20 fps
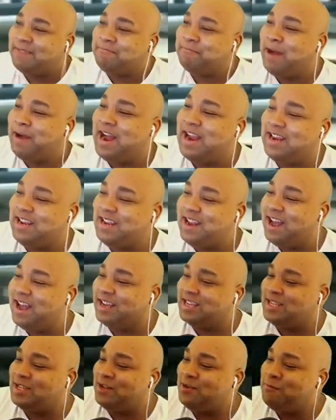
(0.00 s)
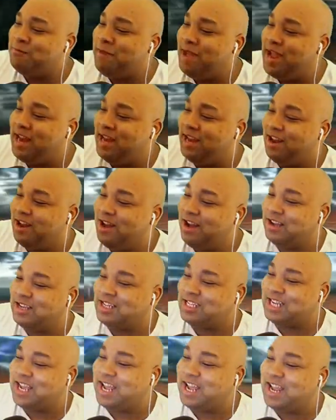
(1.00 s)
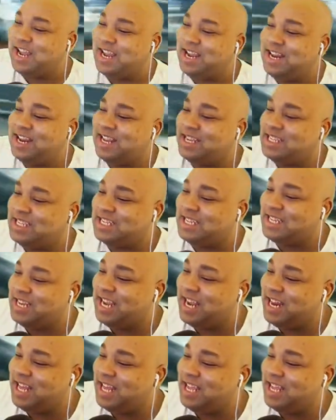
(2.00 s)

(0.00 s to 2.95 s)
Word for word: Mai Natsume launch. Hey, let's get